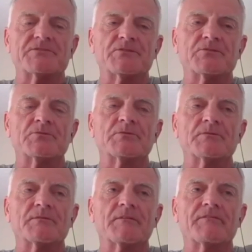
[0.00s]
to
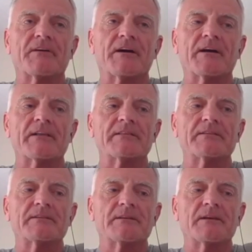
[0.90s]
find
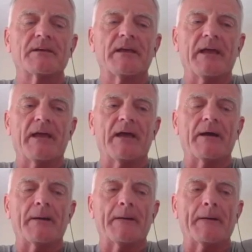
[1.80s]

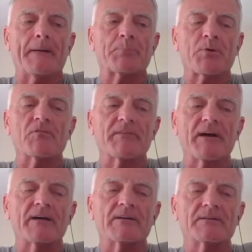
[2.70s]

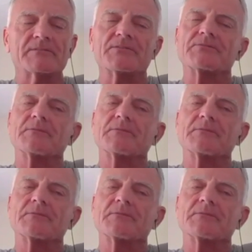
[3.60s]
profiles,